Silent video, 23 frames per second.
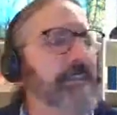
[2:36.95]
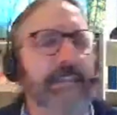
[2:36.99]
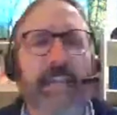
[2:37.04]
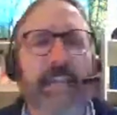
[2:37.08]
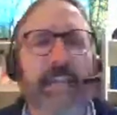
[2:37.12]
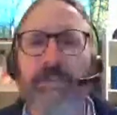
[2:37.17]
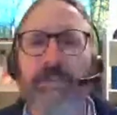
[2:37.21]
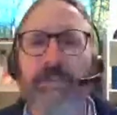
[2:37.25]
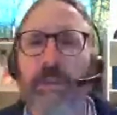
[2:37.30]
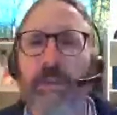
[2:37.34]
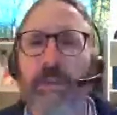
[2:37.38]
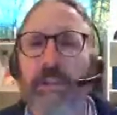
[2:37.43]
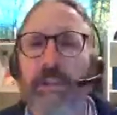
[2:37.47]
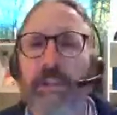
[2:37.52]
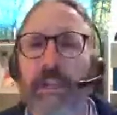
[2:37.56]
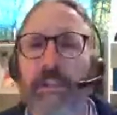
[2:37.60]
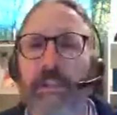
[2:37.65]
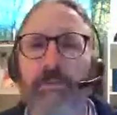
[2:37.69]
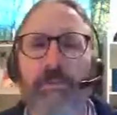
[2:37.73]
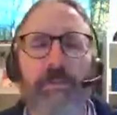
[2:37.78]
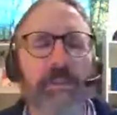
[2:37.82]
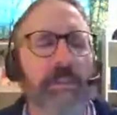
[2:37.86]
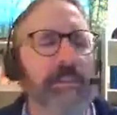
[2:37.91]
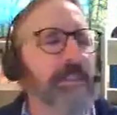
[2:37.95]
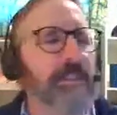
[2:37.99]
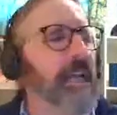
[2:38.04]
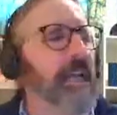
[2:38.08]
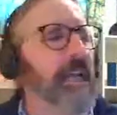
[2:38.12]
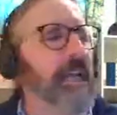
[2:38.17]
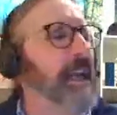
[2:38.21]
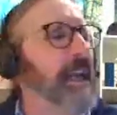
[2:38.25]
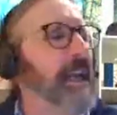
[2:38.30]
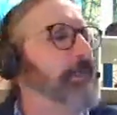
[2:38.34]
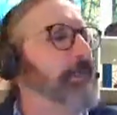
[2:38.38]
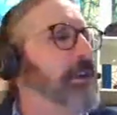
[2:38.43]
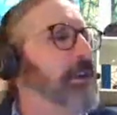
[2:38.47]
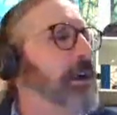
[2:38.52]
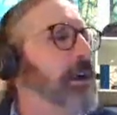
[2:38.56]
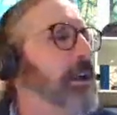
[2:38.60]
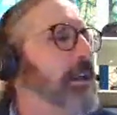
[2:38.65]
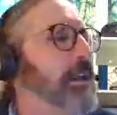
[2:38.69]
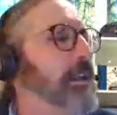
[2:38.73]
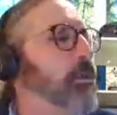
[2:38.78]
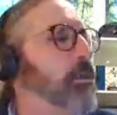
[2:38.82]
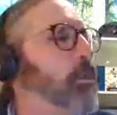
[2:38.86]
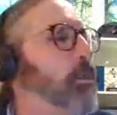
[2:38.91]
That's what Luna said. I'm going to call
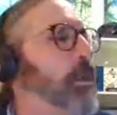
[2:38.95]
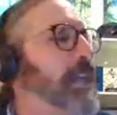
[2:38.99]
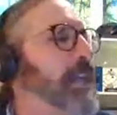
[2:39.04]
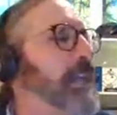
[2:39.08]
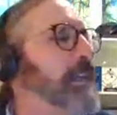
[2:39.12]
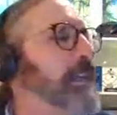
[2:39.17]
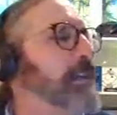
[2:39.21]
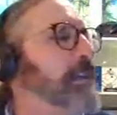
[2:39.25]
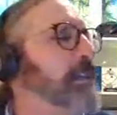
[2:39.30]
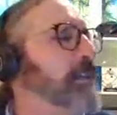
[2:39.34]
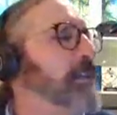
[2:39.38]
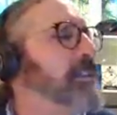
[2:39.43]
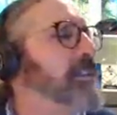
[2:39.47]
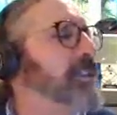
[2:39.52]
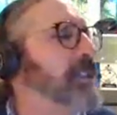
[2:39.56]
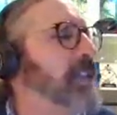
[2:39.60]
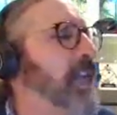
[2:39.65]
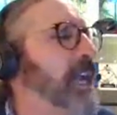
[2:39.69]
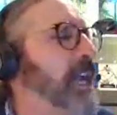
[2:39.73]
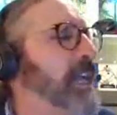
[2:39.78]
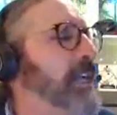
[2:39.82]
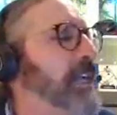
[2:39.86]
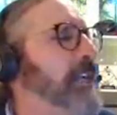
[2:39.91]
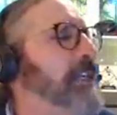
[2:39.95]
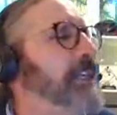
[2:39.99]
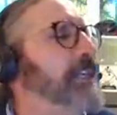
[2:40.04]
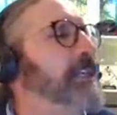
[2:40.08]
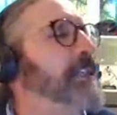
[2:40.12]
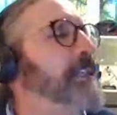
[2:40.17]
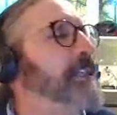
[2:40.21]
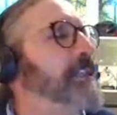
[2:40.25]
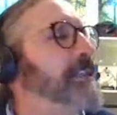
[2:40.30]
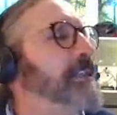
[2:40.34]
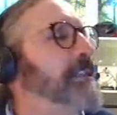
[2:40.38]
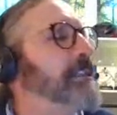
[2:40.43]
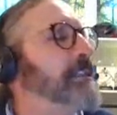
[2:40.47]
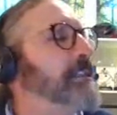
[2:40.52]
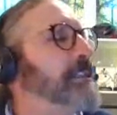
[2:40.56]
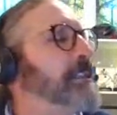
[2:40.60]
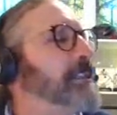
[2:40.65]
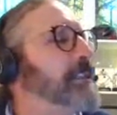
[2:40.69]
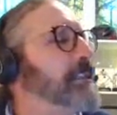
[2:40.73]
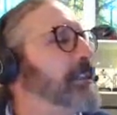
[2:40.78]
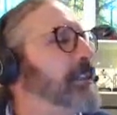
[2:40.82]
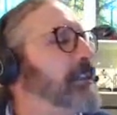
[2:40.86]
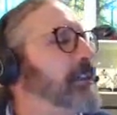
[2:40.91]
it the wheel of
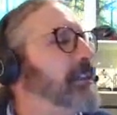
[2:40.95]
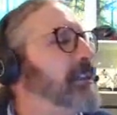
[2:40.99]
science.